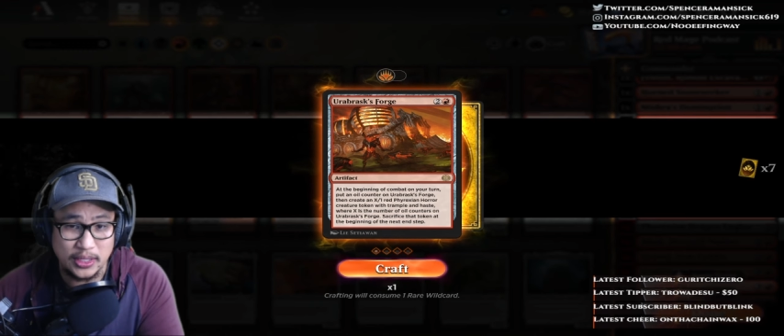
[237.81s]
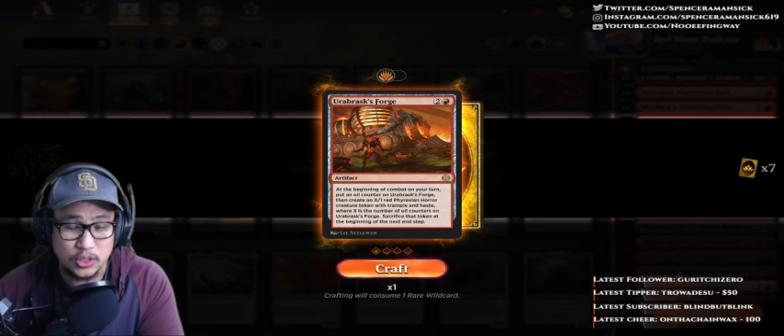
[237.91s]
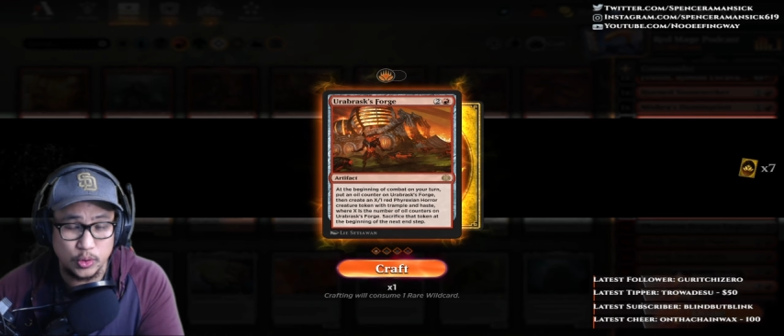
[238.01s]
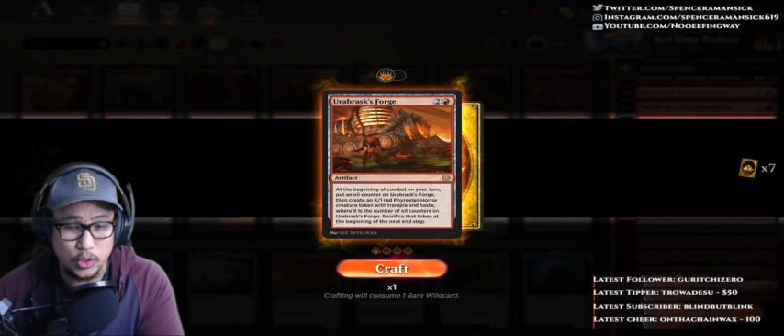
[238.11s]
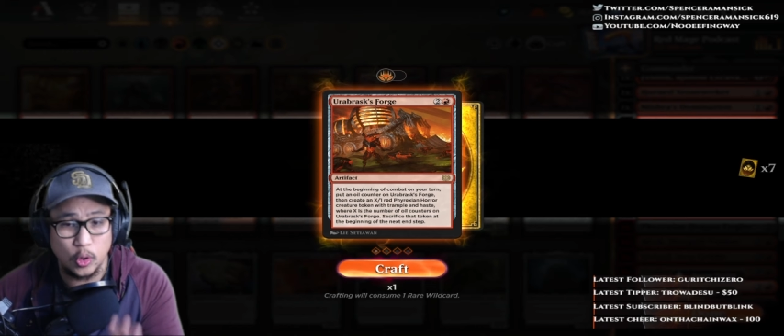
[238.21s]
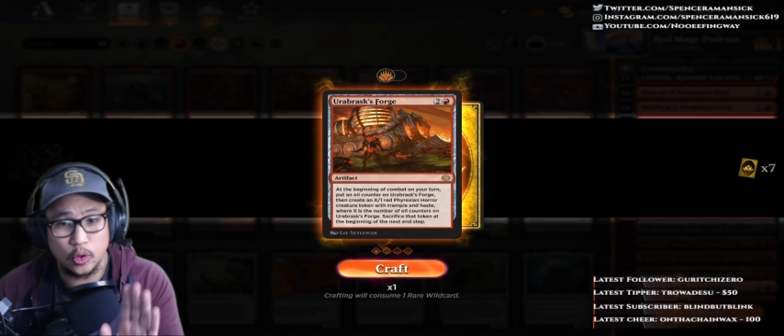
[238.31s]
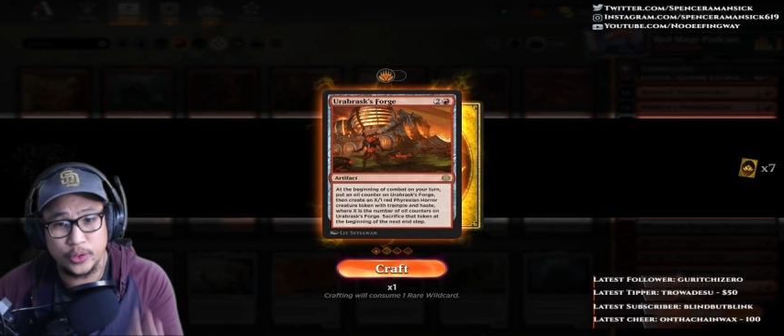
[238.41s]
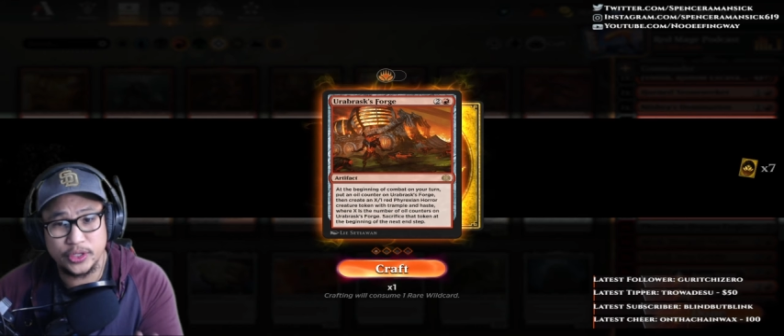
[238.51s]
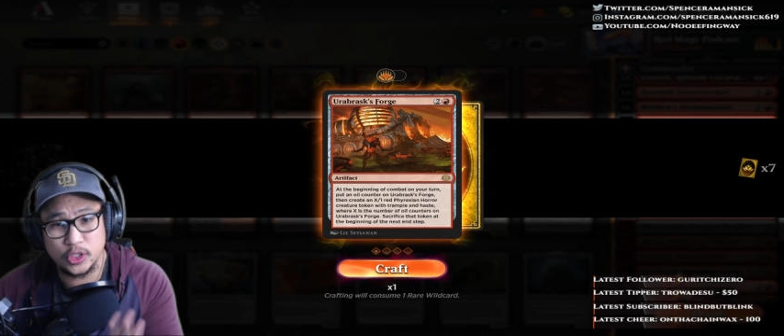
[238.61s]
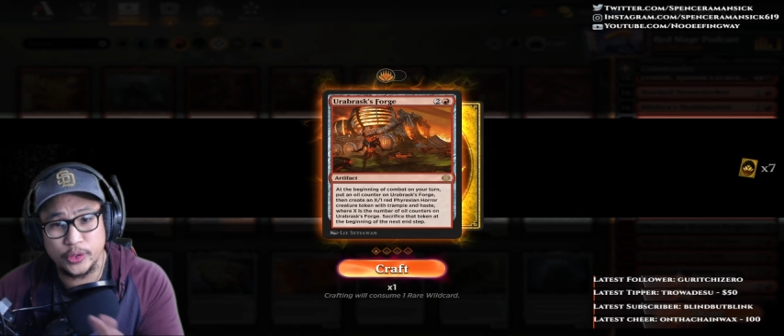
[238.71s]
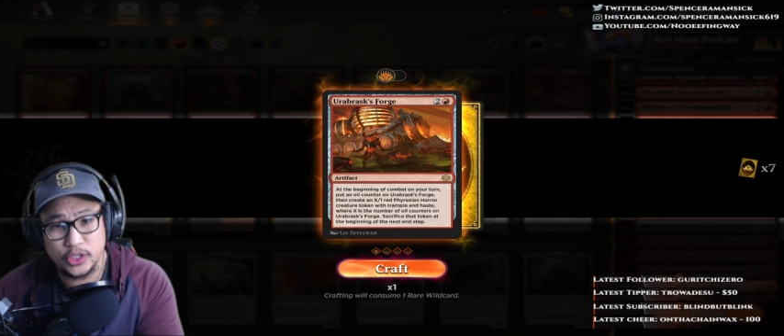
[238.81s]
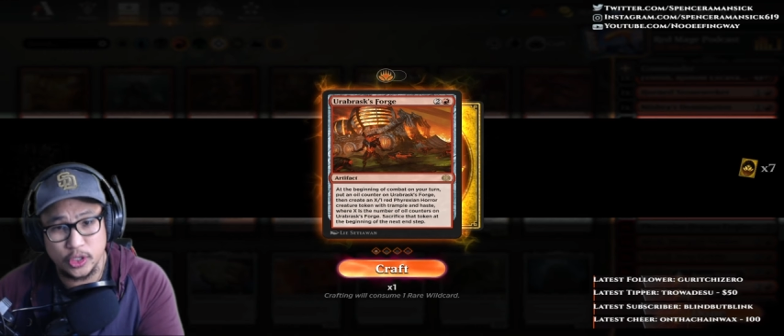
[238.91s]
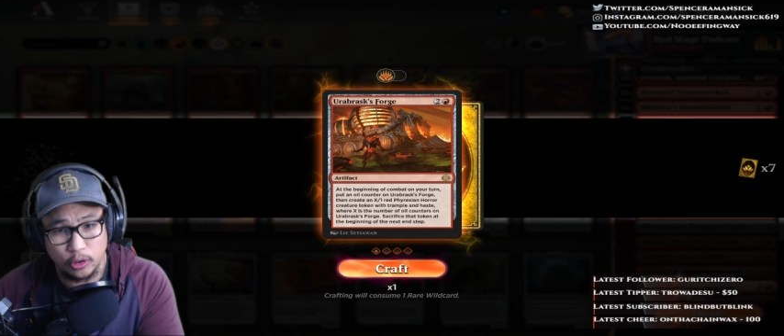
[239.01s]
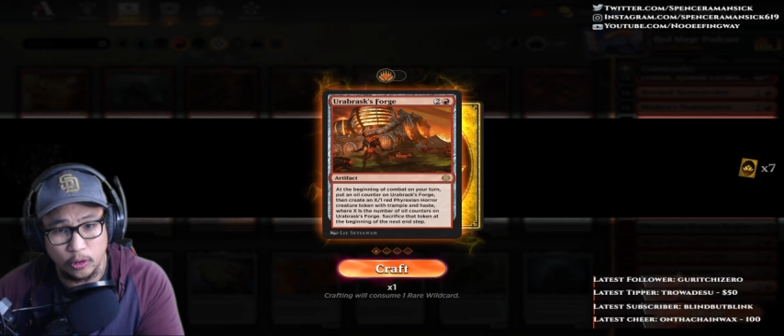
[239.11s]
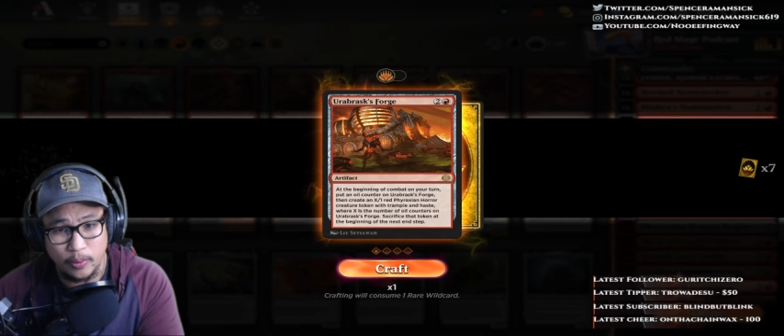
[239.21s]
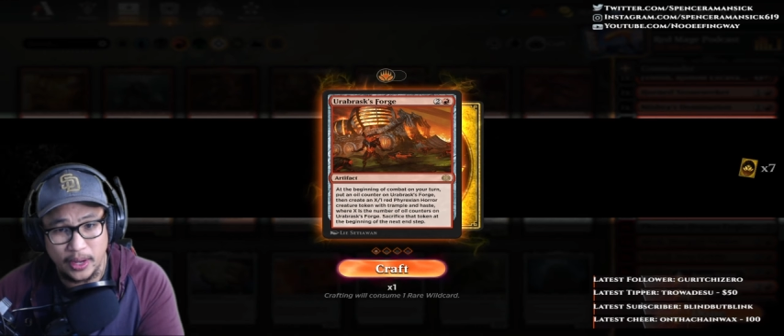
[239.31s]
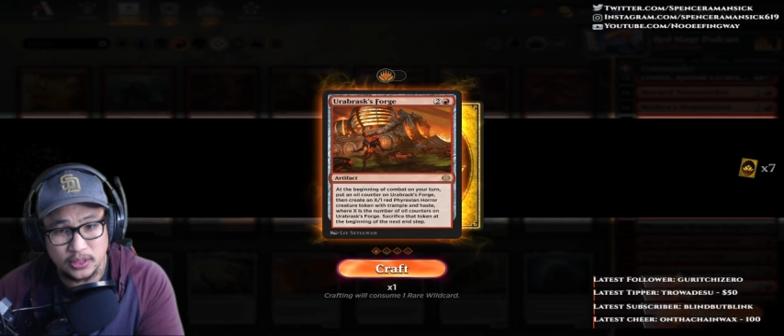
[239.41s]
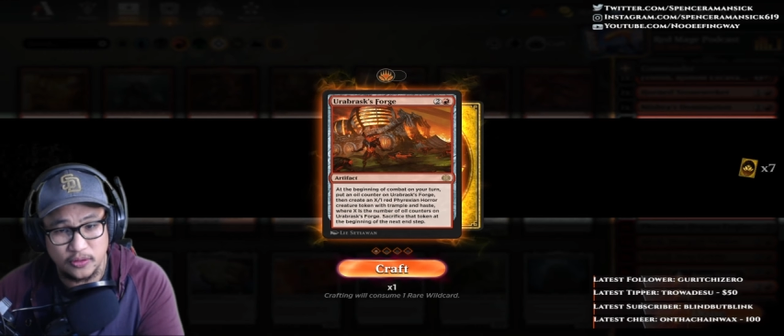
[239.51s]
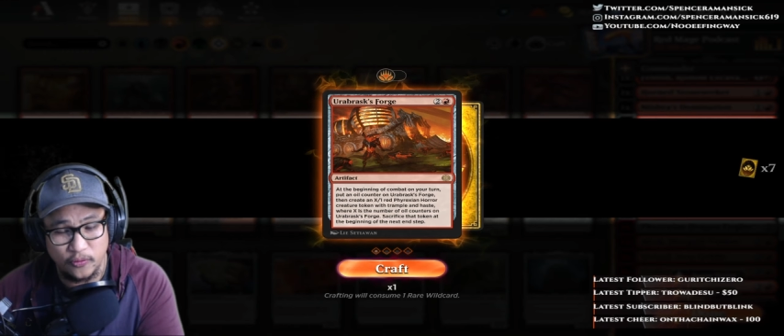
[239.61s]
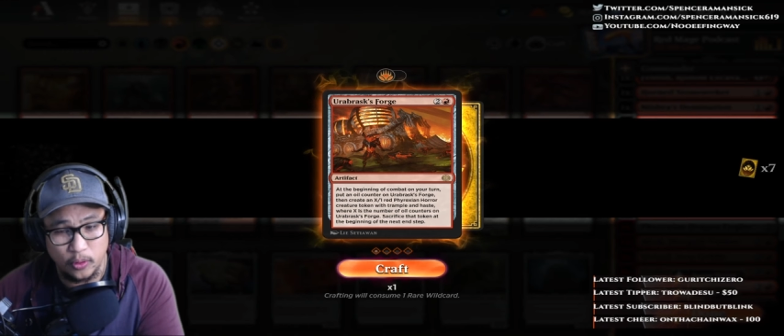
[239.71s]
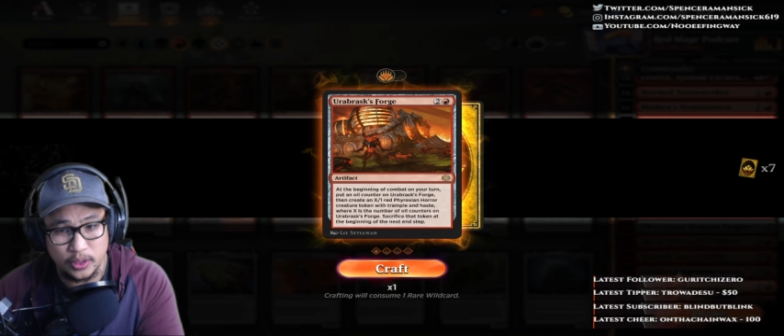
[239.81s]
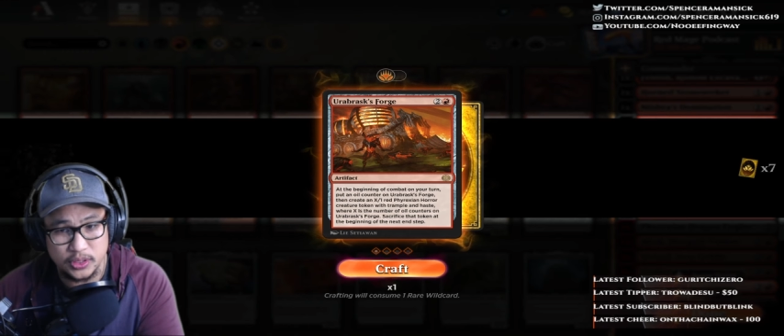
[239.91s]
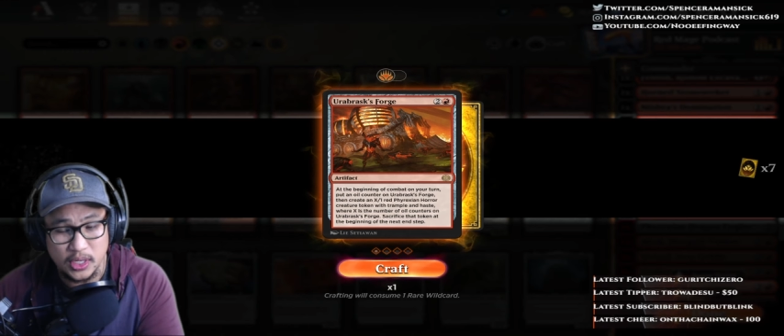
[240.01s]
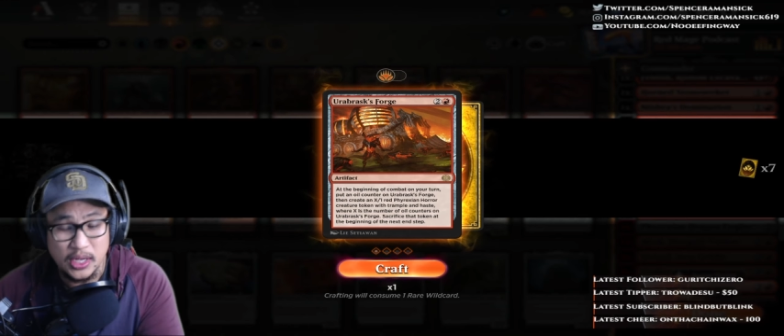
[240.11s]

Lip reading: So you go creature, Urabrask's Forge.